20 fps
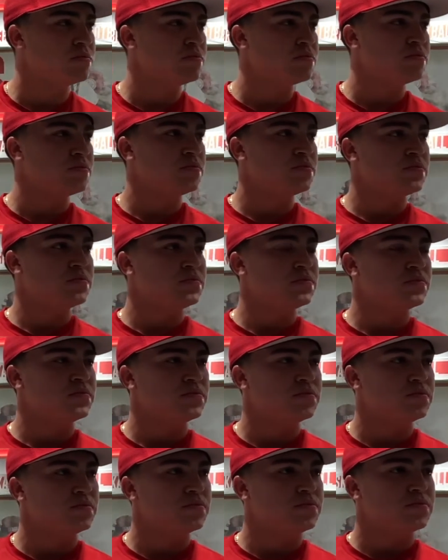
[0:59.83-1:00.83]
get back to
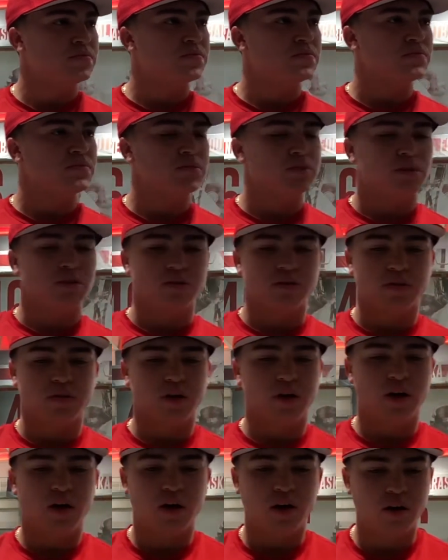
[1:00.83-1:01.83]

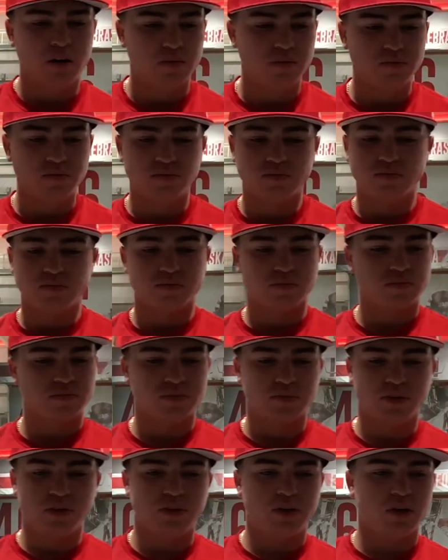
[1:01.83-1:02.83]
that? Um,
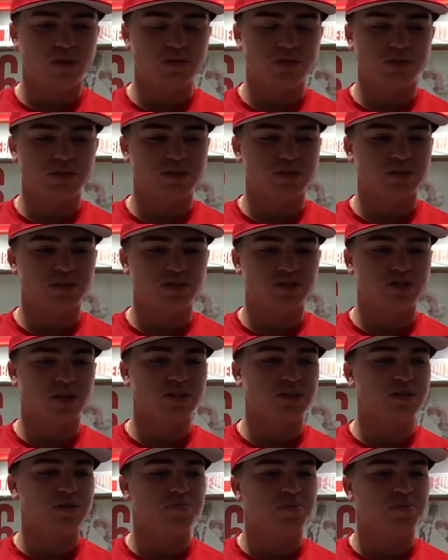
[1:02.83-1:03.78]
you know, just just trusting the